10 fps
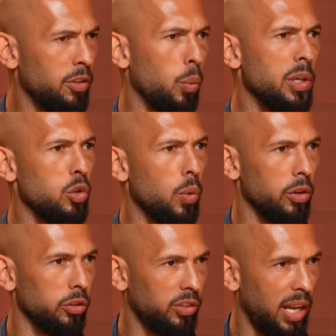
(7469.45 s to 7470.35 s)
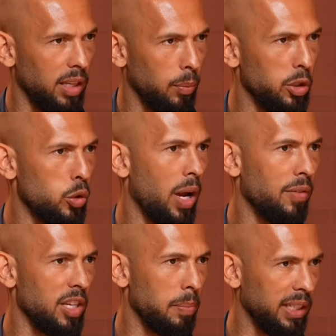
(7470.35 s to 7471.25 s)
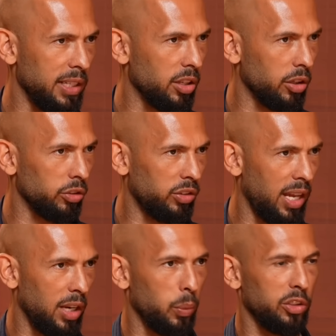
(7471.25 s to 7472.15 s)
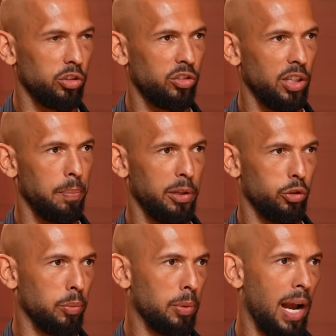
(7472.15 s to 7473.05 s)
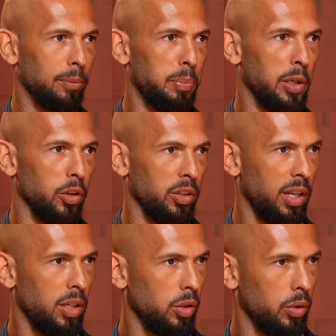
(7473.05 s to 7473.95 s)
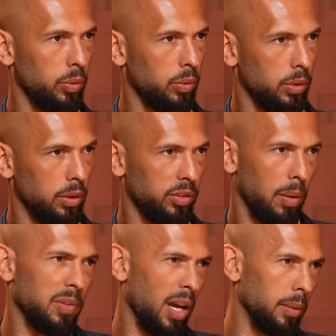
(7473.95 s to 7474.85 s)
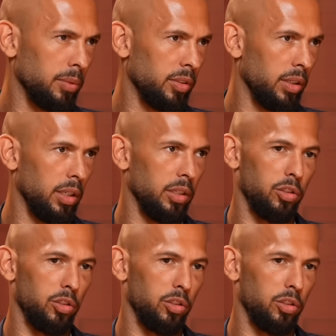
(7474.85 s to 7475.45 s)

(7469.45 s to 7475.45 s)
Even though we do understand them, we do have the ability to understand it. We just see a picture perhaps bigger than they do sometimes.